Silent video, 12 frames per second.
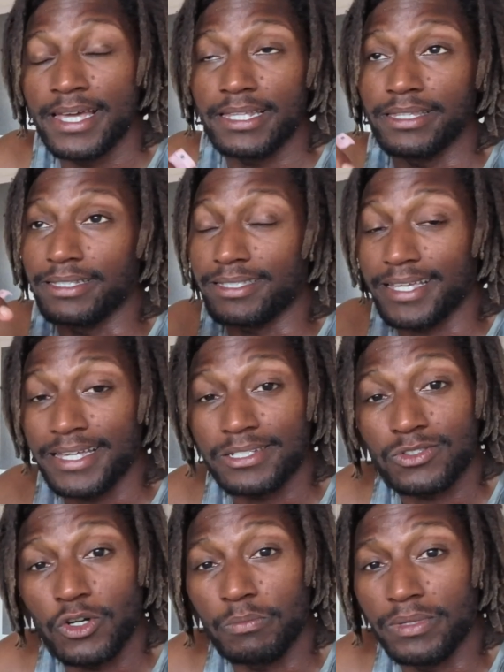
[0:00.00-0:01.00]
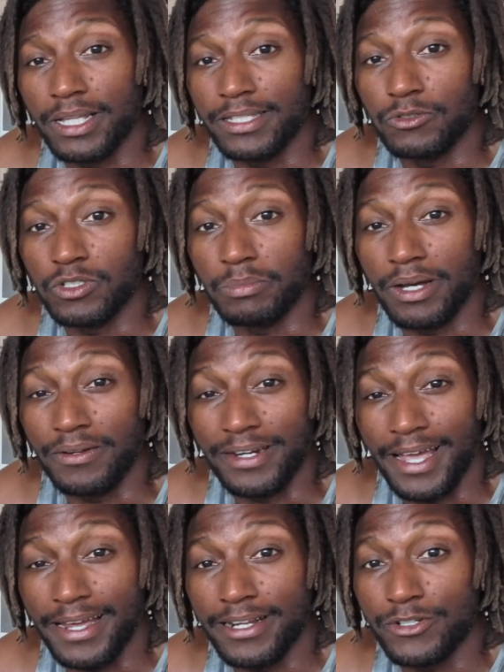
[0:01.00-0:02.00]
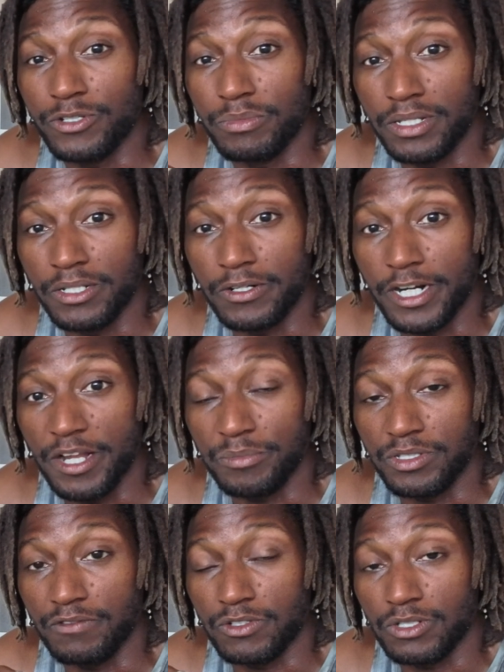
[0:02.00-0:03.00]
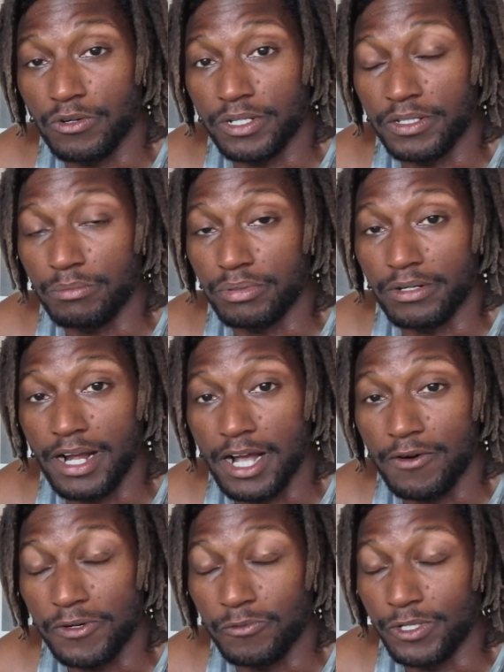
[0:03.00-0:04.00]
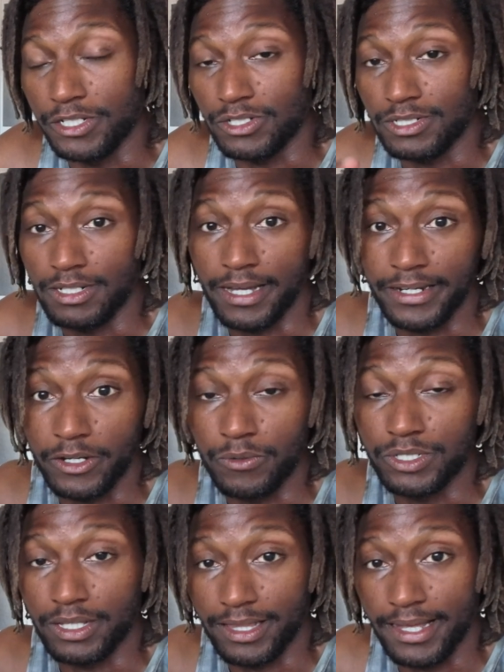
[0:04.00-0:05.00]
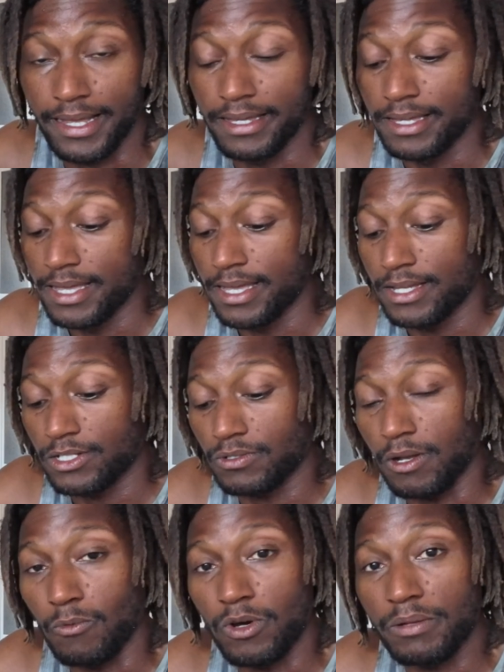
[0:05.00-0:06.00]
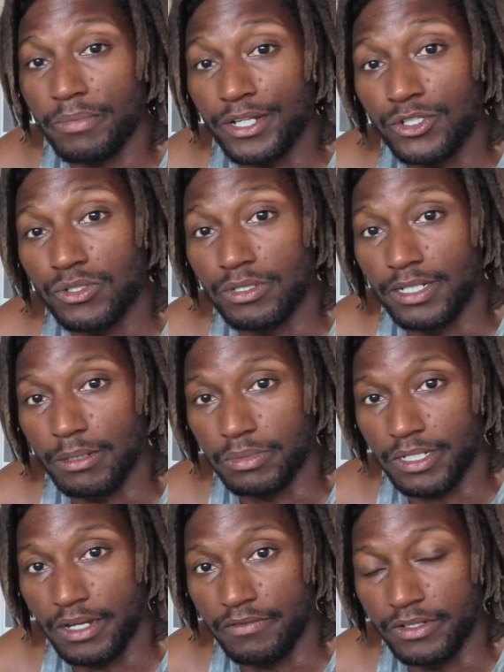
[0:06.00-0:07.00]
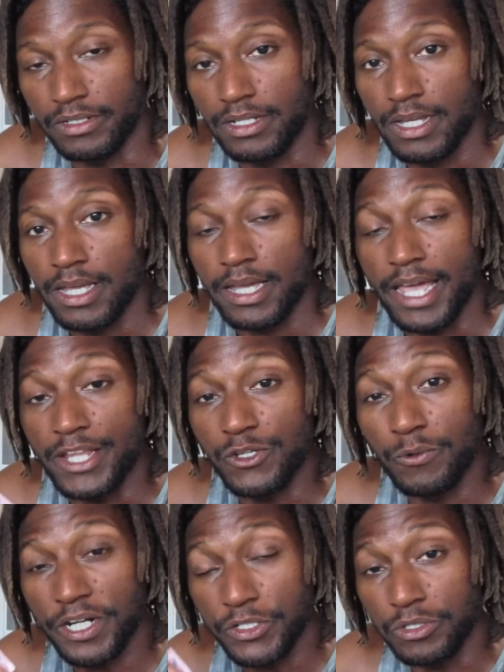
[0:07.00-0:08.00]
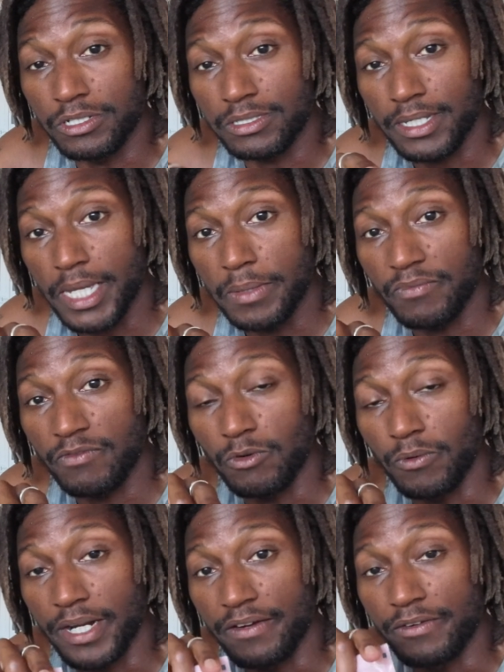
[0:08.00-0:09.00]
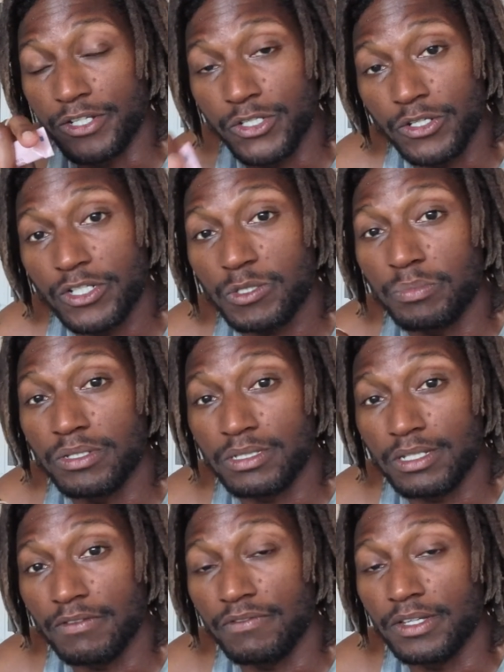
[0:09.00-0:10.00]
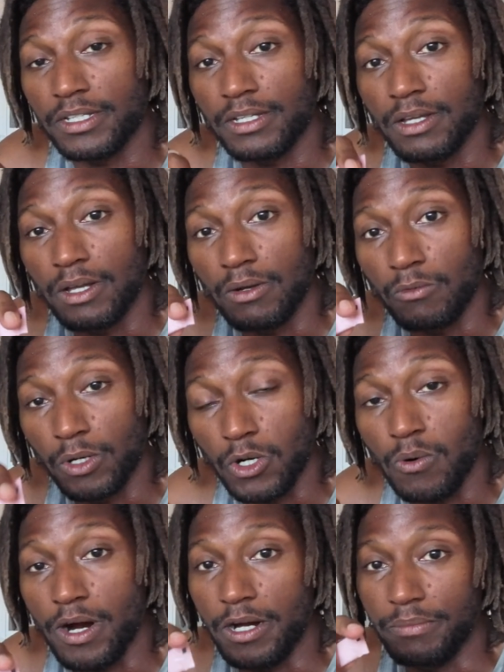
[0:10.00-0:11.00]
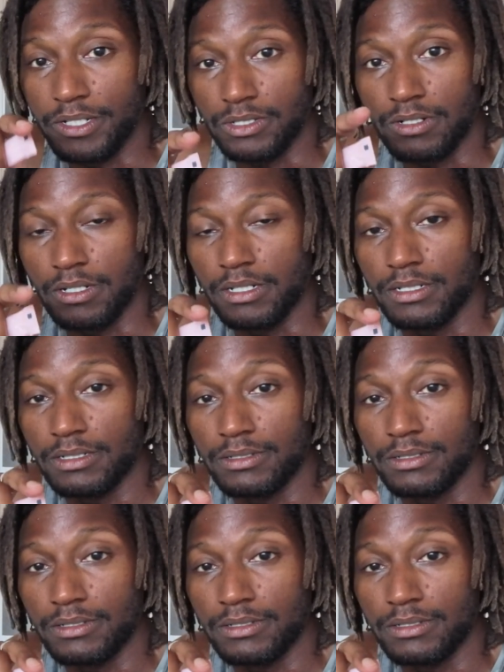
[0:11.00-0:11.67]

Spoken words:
The test told me I lose about 900 milligrams of sodium per hour, which I know is a lot. So I want to make sure that I'm covered. And you want to do the same for whatever your specific requirements are.